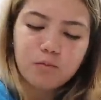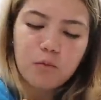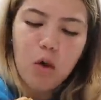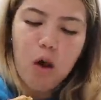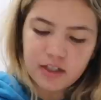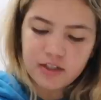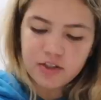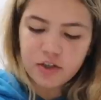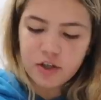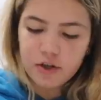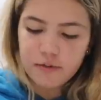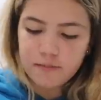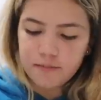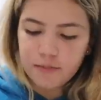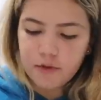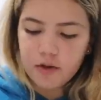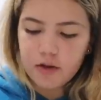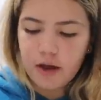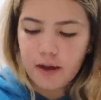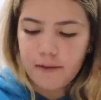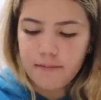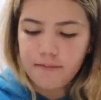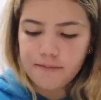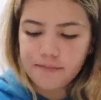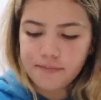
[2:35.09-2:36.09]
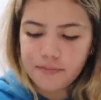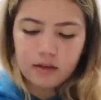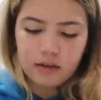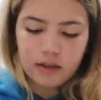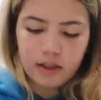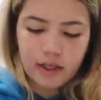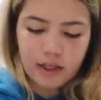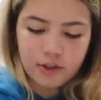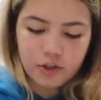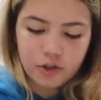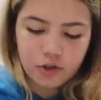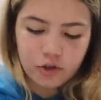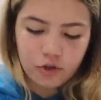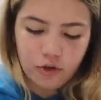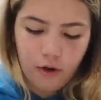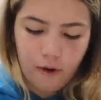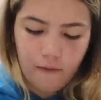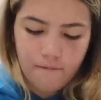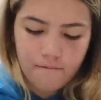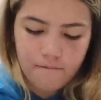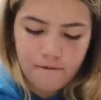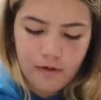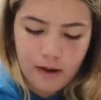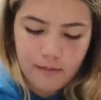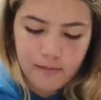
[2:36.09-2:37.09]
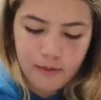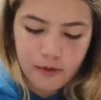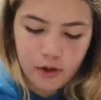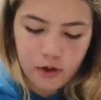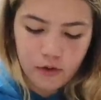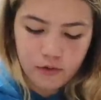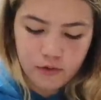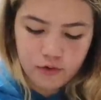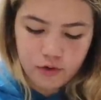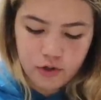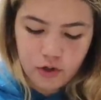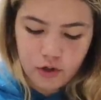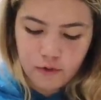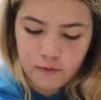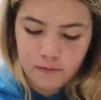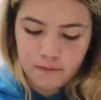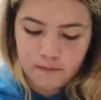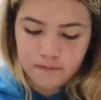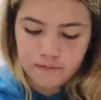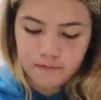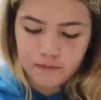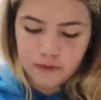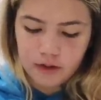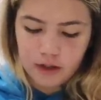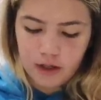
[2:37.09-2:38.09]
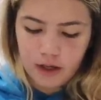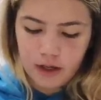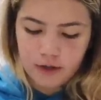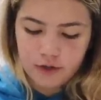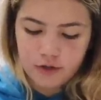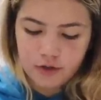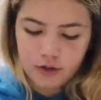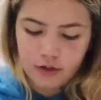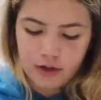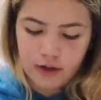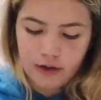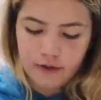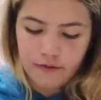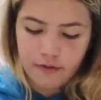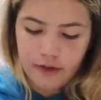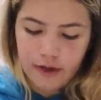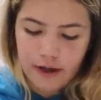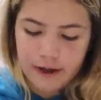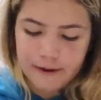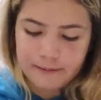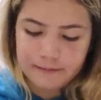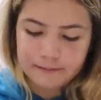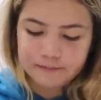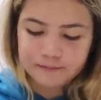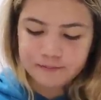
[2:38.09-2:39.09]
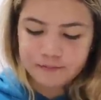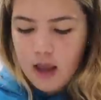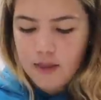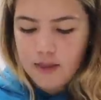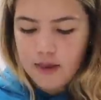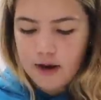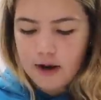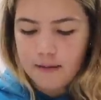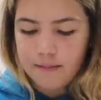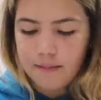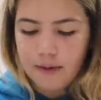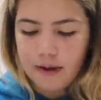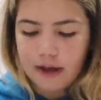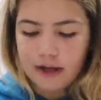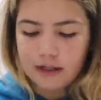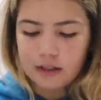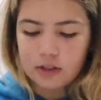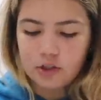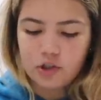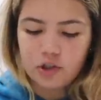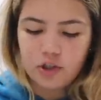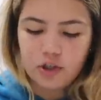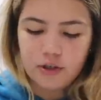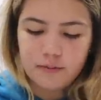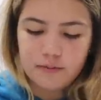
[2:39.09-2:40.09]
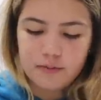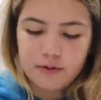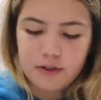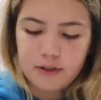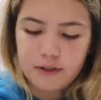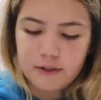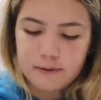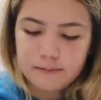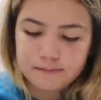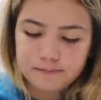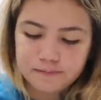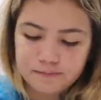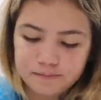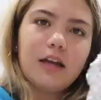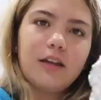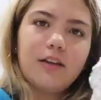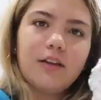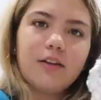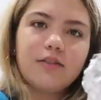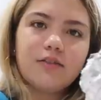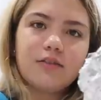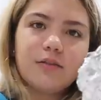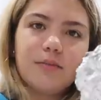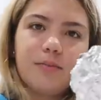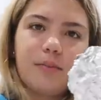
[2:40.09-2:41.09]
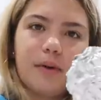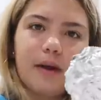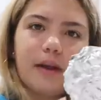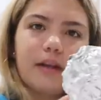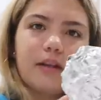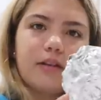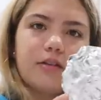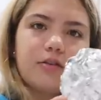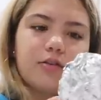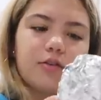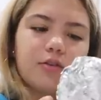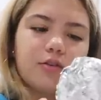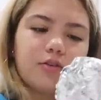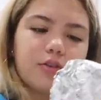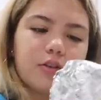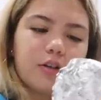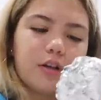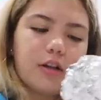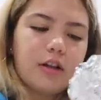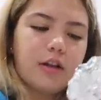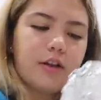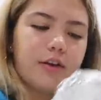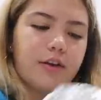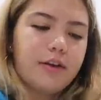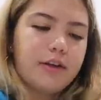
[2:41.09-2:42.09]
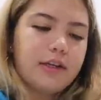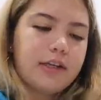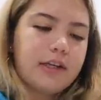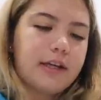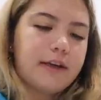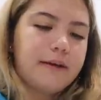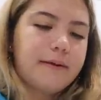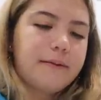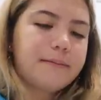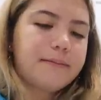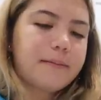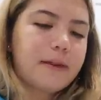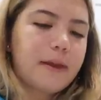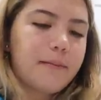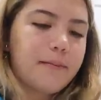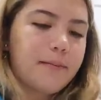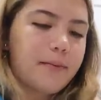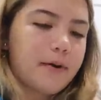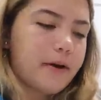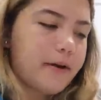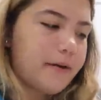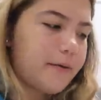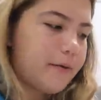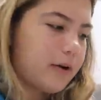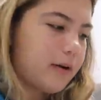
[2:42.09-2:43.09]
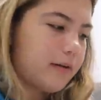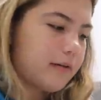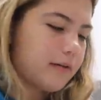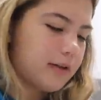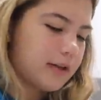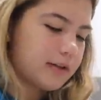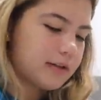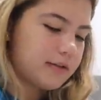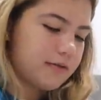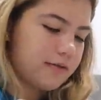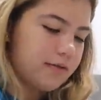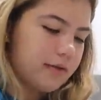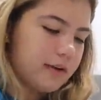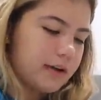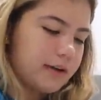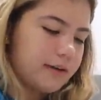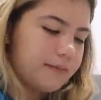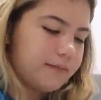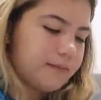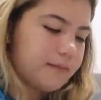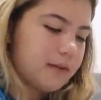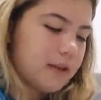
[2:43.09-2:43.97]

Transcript: Tastes good. Okay. That's fabuloso. Okay, so I'll have that. And then I packed chips. There's a bite, so there's a little indent. But whatever, that's fine.